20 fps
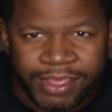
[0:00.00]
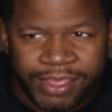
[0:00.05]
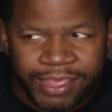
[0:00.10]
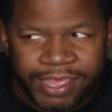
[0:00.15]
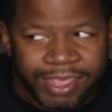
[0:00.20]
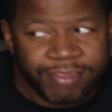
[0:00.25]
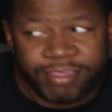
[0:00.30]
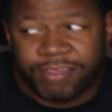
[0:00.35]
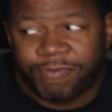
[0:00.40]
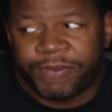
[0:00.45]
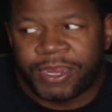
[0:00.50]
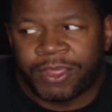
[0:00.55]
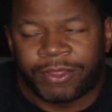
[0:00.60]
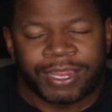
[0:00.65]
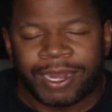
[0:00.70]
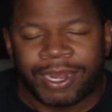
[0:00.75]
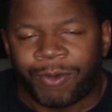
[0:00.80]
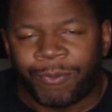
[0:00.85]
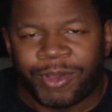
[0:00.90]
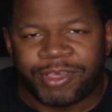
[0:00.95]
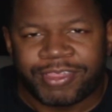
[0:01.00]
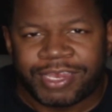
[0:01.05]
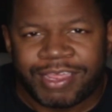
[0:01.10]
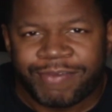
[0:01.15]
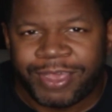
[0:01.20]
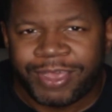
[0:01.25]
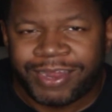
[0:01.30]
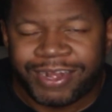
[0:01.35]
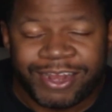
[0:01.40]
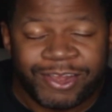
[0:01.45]
It's a video that I wasn't
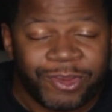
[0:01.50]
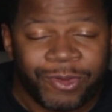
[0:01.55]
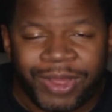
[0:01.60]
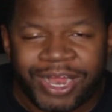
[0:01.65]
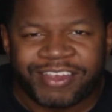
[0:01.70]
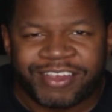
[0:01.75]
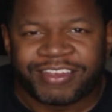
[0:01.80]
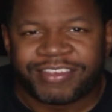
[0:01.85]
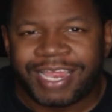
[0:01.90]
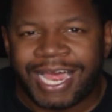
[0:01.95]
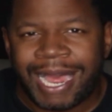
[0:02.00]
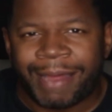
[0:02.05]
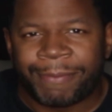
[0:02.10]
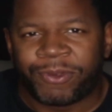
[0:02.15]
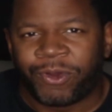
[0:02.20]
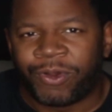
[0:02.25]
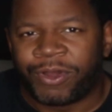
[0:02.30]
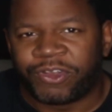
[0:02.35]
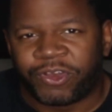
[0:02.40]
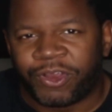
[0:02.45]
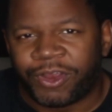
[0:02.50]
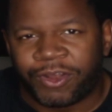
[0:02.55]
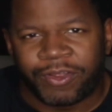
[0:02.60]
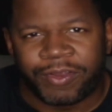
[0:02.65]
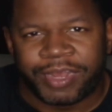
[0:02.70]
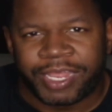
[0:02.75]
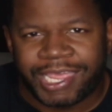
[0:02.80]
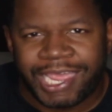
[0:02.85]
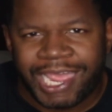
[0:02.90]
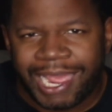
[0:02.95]
even gonna do. I just hopped on, turned on
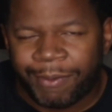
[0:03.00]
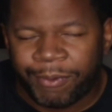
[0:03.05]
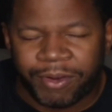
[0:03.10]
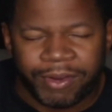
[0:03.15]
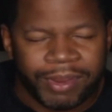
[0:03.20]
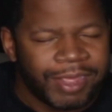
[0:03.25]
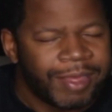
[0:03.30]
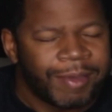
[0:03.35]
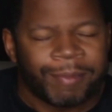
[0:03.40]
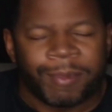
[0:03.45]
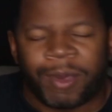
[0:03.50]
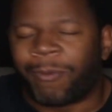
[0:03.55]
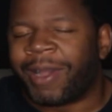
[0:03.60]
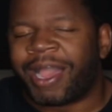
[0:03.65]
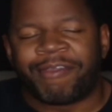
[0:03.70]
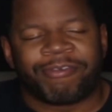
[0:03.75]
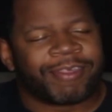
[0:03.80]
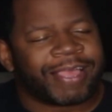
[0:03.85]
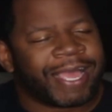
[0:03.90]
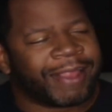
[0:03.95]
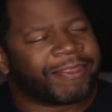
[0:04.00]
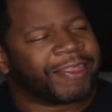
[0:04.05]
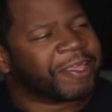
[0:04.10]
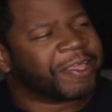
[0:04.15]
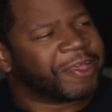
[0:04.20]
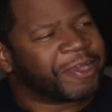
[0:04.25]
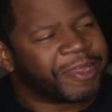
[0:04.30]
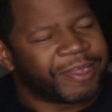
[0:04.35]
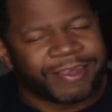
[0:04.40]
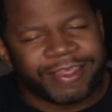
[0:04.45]
the camera. My wife's got the
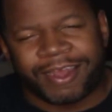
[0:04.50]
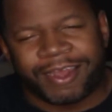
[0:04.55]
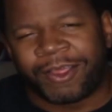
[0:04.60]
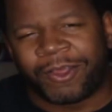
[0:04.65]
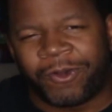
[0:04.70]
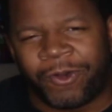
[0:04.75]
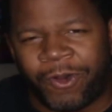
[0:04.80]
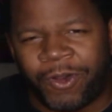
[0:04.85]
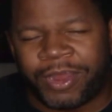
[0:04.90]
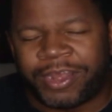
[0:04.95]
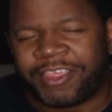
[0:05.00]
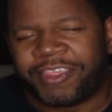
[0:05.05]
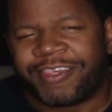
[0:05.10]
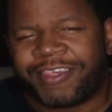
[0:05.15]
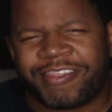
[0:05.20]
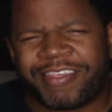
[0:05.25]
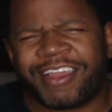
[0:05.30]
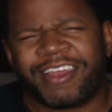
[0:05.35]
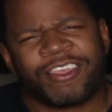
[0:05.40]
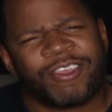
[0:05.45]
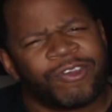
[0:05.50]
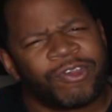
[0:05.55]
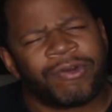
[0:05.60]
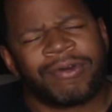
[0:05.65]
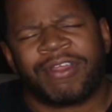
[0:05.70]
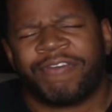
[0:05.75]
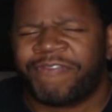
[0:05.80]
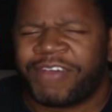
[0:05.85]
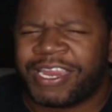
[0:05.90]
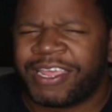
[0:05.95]
good dinner going and she said, are you
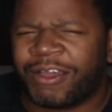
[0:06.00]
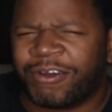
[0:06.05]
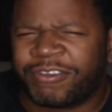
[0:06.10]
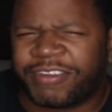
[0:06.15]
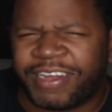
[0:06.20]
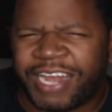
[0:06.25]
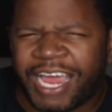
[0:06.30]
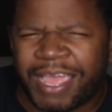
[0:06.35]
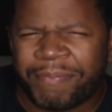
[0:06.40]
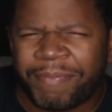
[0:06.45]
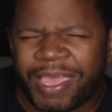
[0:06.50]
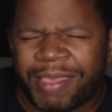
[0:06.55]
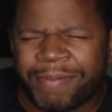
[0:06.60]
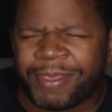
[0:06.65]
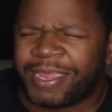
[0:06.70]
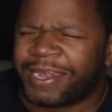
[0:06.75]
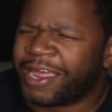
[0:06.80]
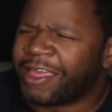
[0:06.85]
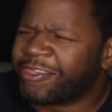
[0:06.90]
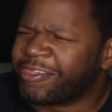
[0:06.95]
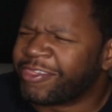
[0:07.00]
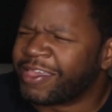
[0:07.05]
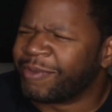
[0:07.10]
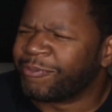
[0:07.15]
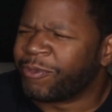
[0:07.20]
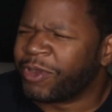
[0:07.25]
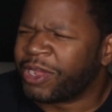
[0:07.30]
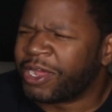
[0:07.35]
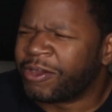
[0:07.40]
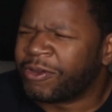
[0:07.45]
doing a video tonight, baby? And I said,
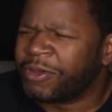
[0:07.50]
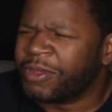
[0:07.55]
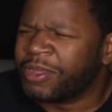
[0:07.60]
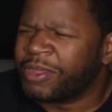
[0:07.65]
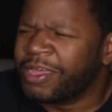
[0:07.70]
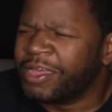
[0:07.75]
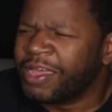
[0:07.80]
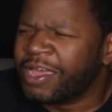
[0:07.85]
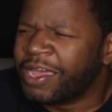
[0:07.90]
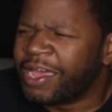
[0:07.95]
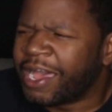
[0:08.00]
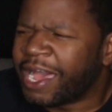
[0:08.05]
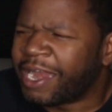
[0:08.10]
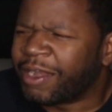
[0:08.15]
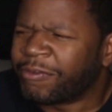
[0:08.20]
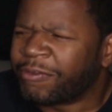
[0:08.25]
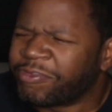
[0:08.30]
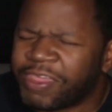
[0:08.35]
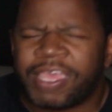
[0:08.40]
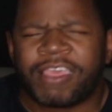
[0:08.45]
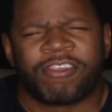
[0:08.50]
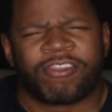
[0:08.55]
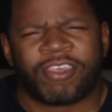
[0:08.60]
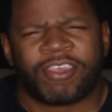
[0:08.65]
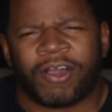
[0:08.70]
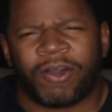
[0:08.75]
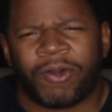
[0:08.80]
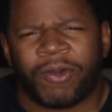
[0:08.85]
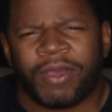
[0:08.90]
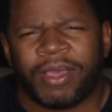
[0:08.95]
well, I don't think
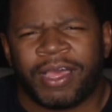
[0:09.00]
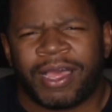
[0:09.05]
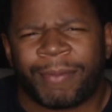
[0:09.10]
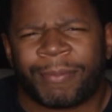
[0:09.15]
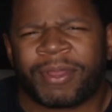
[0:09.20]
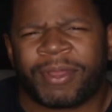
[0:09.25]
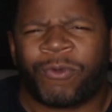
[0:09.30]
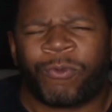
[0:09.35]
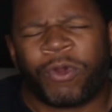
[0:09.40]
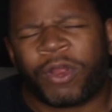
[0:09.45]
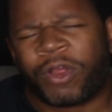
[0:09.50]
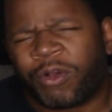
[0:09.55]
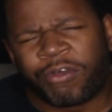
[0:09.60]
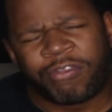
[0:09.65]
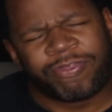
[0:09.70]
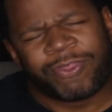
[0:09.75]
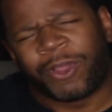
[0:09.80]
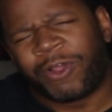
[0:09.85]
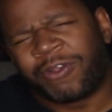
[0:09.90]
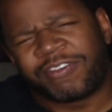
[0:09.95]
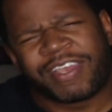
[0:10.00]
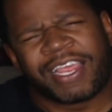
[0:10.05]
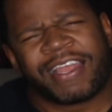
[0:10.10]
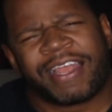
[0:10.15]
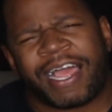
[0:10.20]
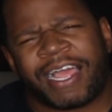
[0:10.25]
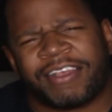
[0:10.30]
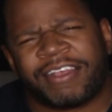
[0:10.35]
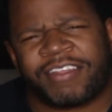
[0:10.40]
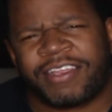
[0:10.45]
so. I'm gonna work on Thursday
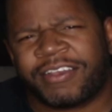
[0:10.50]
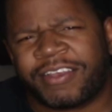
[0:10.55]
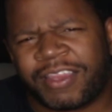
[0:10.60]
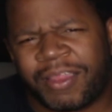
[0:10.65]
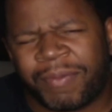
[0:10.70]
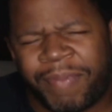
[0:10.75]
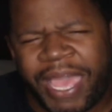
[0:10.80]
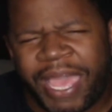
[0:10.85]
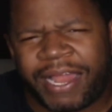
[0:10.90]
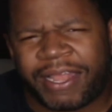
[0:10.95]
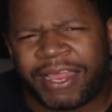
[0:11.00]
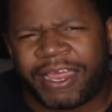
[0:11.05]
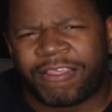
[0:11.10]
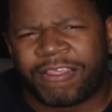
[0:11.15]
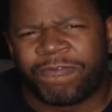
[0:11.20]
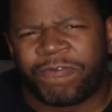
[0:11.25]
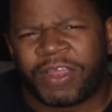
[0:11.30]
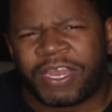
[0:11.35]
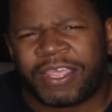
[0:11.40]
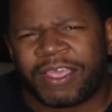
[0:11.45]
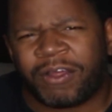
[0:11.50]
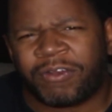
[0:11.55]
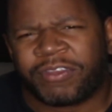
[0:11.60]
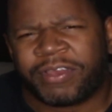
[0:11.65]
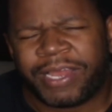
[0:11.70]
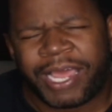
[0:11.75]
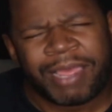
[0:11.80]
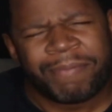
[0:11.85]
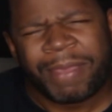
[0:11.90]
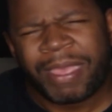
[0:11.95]
night into the Badlands video
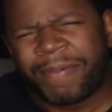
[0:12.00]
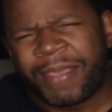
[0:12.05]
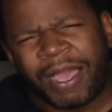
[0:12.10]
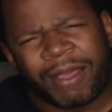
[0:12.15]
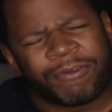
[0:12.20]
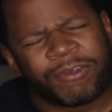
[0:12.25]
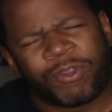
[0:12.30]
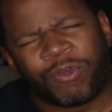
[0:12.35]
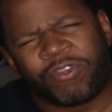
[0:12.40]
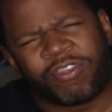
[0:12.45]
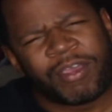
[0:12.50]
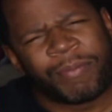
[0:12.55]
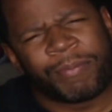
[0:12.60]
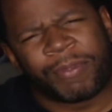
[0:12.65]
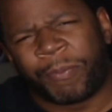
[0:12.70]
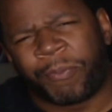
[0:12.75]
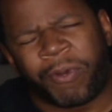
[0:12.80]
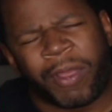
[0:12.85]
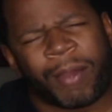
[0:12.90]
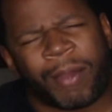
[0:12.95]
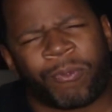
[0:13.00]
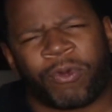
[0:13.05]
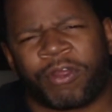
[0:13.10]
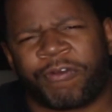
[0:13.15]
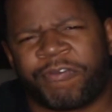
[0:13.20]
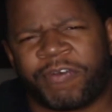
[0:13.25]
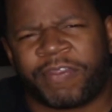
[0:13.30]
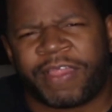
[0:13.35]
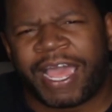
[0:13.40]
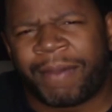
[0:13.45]
tonight. Maybe I'll do some of the prep work
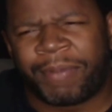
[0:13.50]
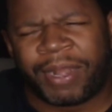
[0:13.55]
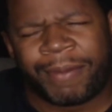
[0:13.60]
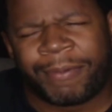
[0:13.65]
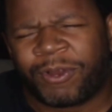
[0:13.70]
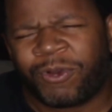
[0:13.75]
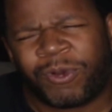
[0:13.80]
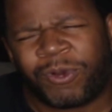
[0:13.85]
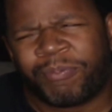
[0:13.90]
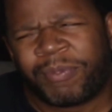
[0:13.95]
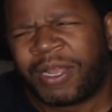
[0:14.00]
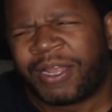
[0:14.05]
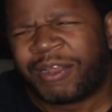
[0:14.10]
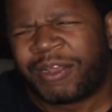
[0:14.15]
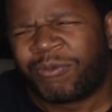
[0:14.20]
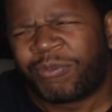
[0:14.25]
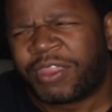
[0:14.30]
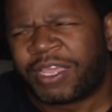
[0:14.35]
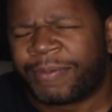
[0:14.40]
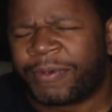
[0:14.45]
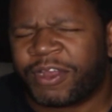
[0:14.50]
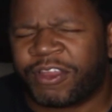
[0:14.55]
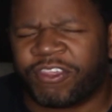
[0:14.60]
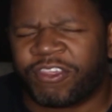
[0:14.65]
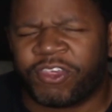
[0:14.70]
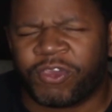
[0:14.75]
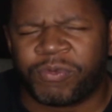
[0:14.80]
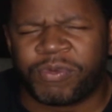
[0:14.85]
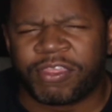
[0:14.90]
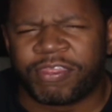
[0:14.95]
for that, but I don't, I don't think I'm gonna
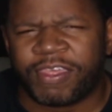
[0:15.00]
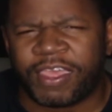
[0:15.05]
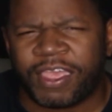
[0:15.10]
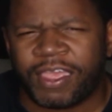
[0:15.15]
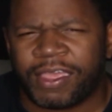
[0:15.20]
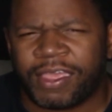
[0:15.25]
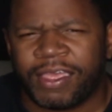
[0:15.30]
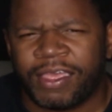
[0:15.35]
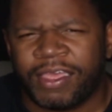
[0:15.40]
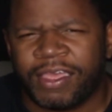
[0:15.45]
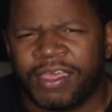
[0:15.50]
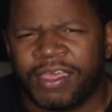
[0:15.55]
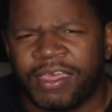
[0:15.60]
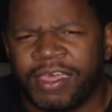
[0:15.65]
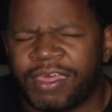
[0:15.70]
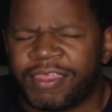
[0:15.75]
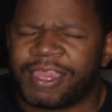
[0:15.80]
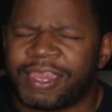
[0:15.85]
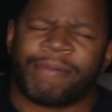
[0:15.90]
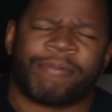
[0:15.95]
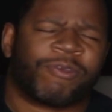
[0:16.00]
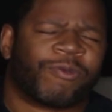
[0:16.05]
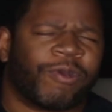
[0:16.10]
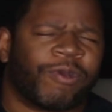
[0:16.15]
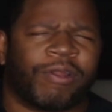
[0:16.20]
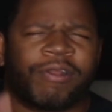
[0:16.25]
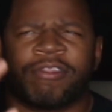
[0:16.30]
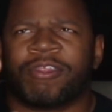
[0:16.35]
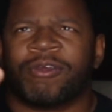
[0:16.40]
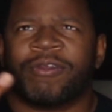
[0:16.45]
shoot anything. Then I'm
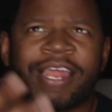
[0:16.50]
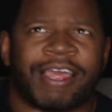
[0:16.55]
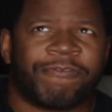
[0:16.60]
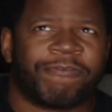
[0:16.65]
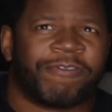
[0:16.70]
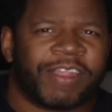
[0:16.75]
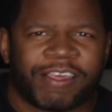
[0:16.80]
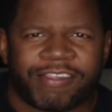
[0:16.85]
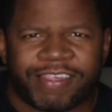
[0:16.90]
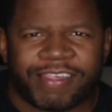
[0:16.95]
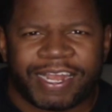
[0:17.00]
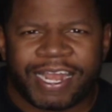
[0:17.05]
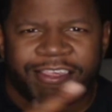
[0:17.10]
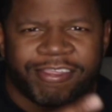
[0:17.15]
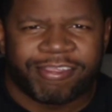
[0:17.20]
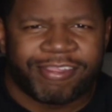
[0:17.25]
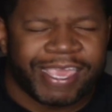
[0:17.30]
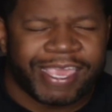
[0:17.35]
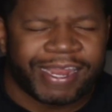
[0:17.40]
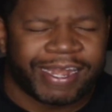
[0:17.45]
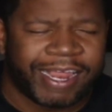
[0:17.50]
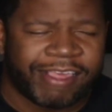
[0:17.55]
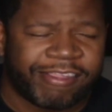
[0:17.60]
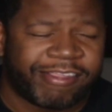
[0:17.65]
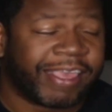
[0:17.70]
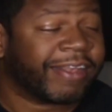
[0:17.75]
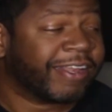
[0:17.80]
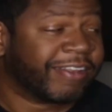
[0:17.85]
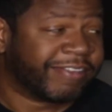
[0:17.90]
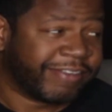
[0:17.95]
scrolling through Netflix and I see it and I
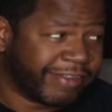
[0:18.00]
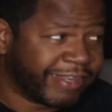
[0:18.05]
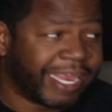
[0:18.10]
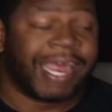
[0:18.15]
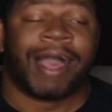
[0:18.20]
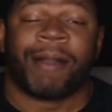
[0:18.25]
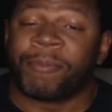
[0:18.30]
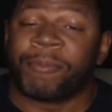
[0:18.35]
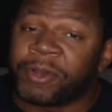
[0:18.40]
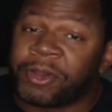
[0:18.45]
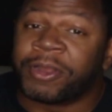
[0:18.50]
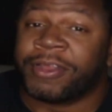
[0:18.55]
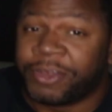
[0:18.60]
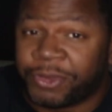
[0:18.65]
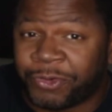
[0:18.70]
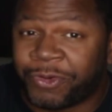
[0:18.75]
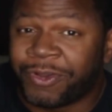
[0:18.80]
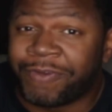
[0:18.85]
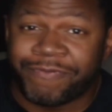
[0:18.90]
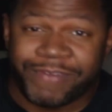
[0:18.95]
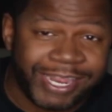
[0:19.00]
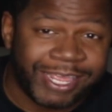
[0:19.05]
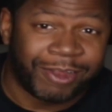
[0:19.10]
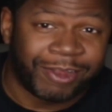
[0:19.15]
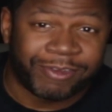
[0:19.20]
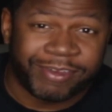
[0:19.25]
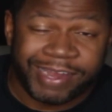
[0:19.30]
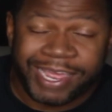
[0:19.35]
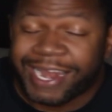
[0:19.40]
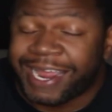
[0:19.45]
say, listen, yeah, I'm going to do a video
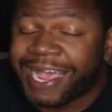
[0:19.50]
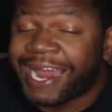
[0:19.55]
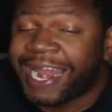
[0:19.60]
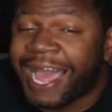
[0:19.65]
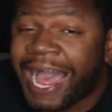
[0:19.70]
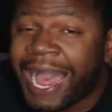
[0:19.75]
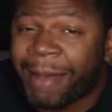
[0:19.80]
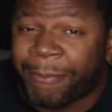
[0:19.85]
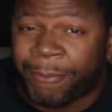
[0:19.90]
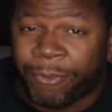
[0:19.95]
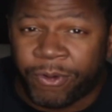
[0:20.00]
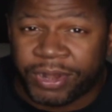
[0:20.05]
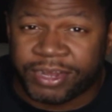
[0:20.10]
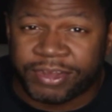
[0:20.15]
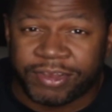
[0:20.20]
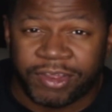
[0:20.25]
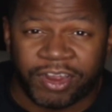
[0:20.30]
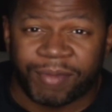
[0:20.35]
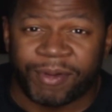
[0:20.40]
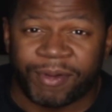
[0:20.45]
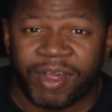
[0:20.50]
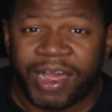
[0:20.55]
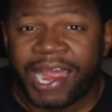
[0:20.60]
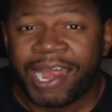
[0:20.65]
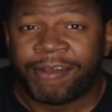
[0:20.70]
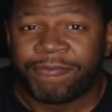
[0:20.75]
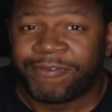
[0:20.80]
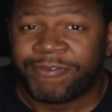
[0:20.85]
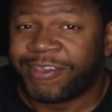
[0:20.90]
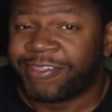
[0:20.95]
tonight. I got to hop on and talk about
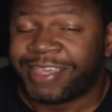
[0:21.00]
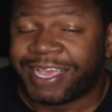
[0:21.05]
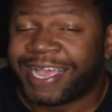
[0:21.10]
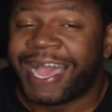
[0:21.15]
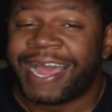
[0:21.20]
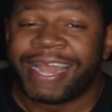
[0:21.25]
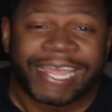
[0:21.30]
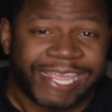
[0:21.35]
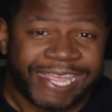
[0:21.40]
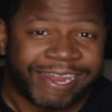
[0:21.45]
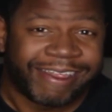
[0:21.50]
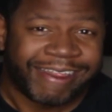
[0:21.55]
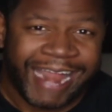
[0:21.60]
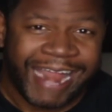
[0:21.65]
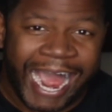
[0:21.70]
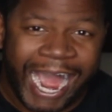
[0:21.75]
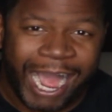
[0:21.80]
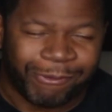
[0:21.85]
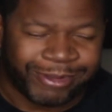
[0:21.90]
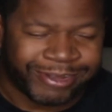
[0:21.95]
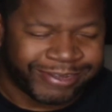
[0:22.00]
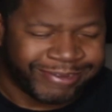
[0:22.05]
Iron Fist. I got to get it out.